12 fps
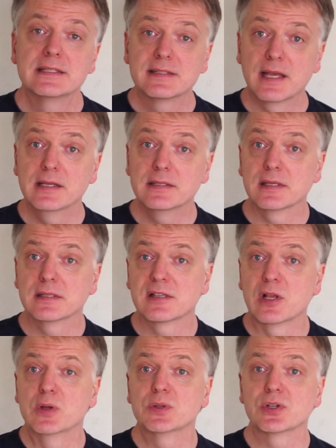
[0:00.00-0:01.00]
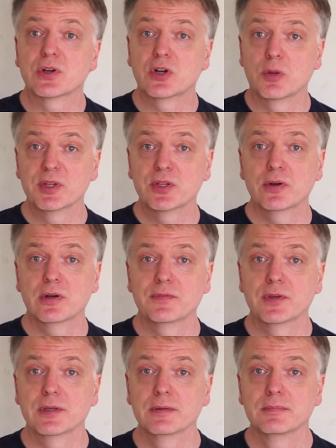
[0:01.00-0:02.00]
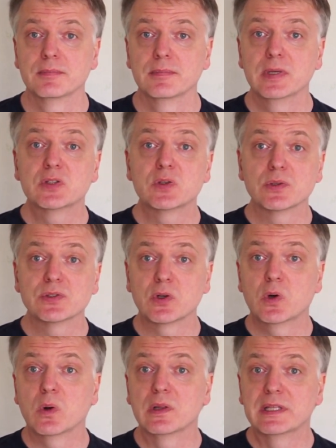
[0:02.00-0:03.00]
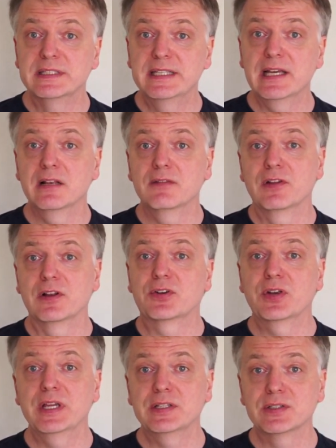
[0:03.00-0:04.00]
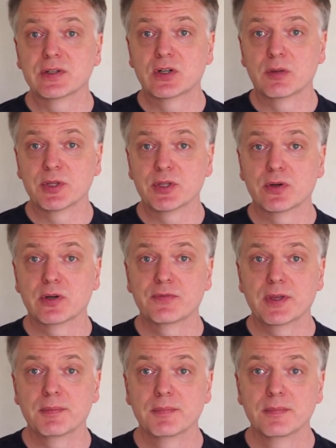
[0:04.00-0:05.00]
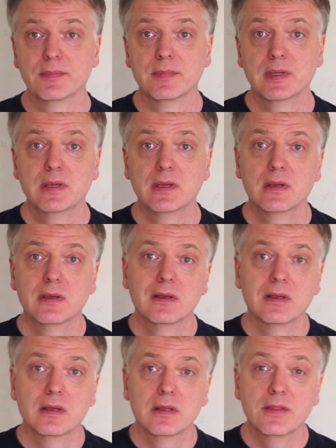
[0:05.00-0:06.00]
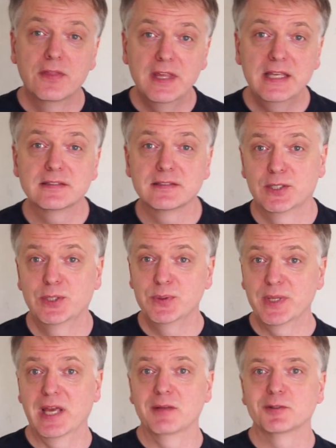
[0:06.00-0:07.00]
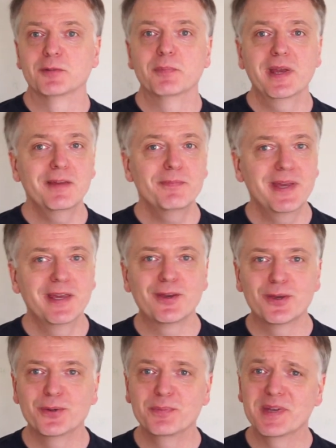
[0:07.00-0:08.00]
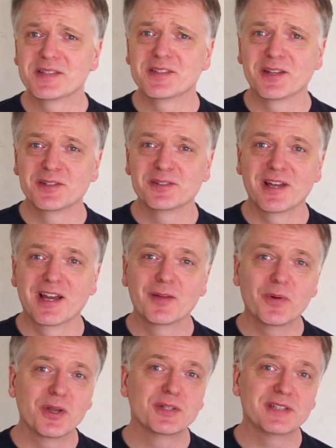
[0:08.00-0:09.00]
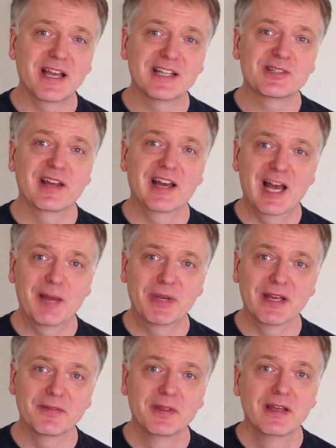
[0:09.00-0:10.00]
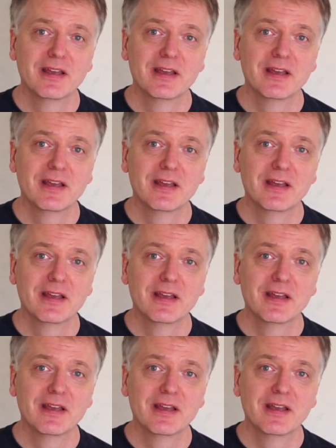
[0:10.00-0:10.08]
Size exclusion chromatography is also called gel filtration chromatography. These two names may make you misunderstand what is actually happening.